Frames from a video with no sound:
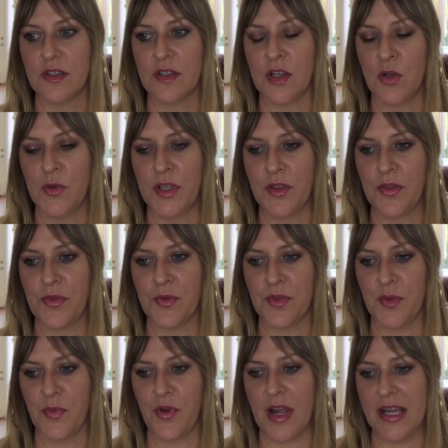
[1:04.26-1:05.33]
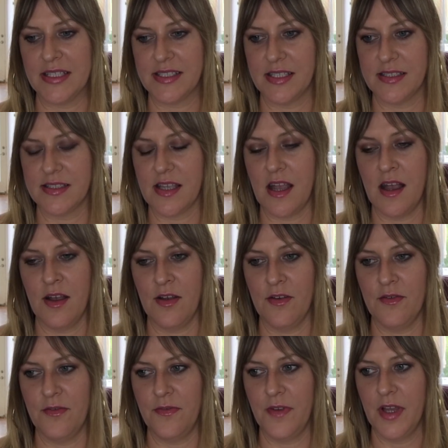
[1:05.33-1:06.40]
going through the process
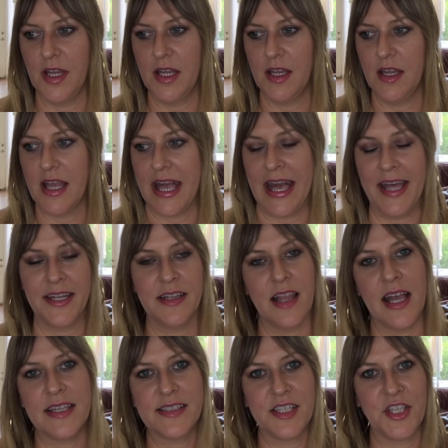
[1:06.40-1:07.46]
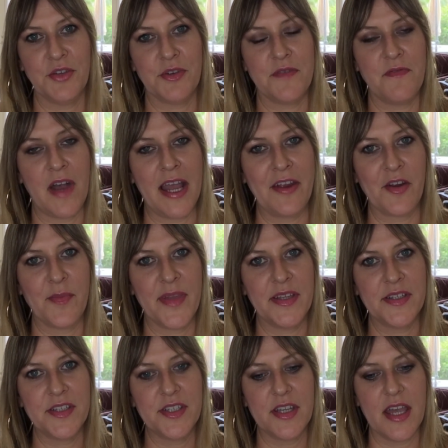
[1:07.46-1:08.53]
of analyzing your
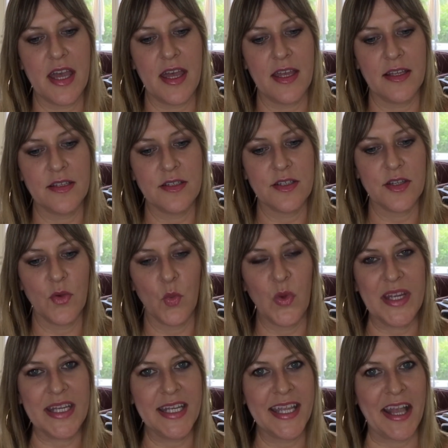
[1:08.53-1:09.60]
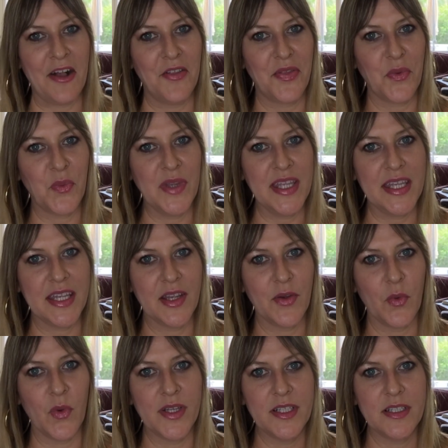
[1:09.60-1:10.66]
environment and weeding out the weak.
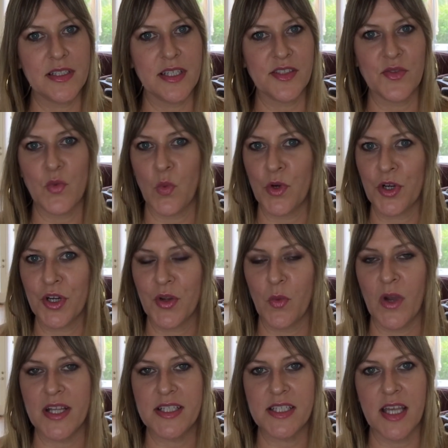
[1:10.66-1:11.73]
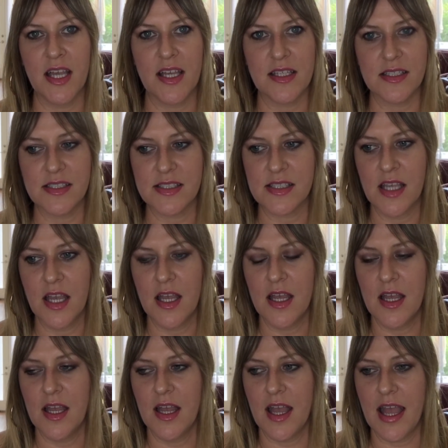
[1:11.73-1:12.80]
What doesn't work, what does?
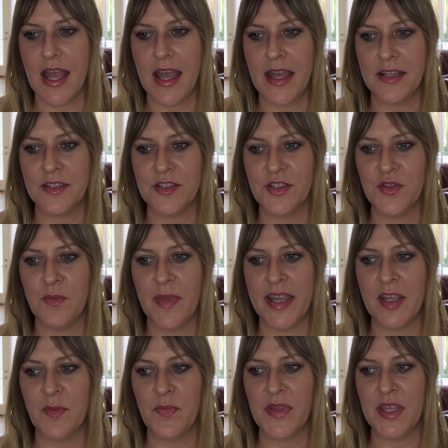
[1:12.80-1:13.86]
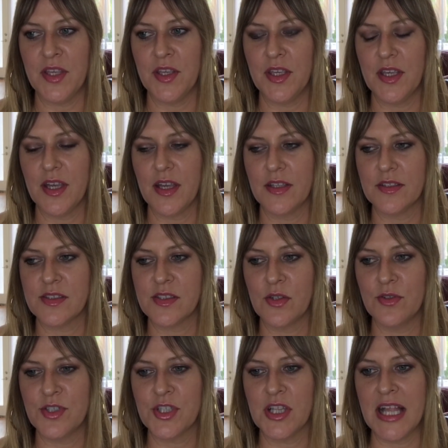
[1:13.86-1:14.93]
And you might be
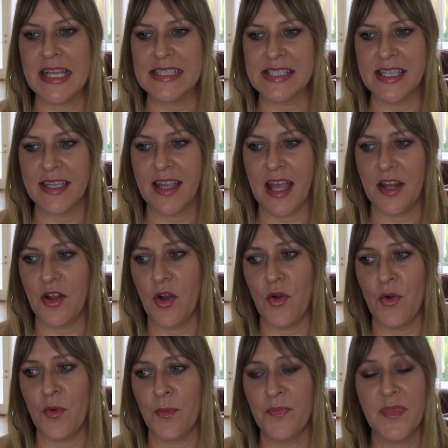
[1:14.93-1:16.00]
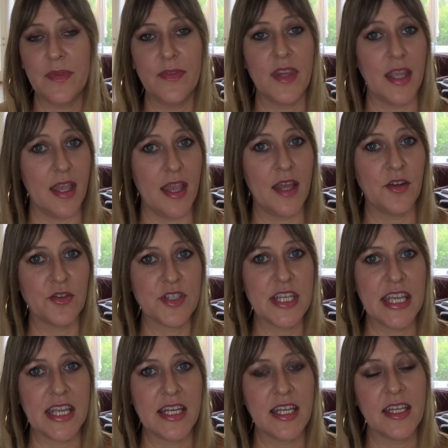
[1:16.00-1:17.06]
socializing at home,
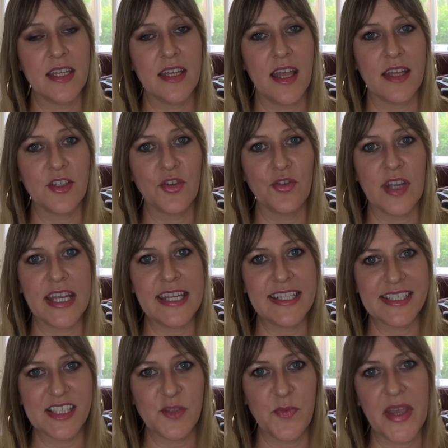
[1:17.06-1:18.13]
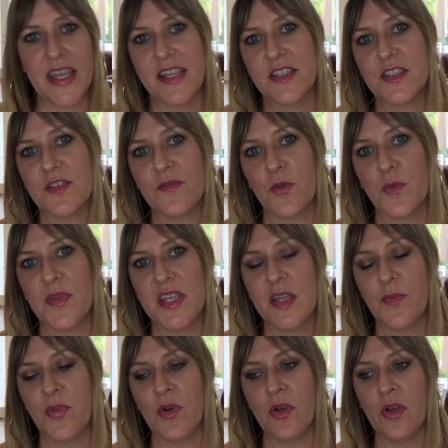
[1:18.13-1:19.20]
entertaining and creating space for
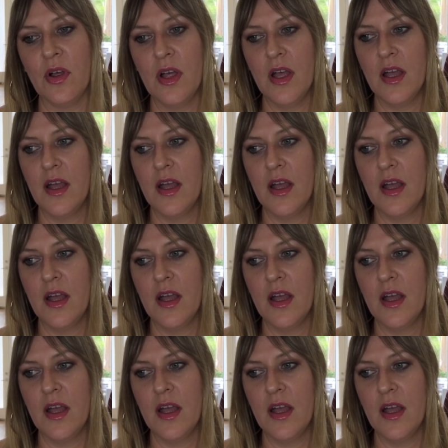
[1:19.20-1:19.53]
people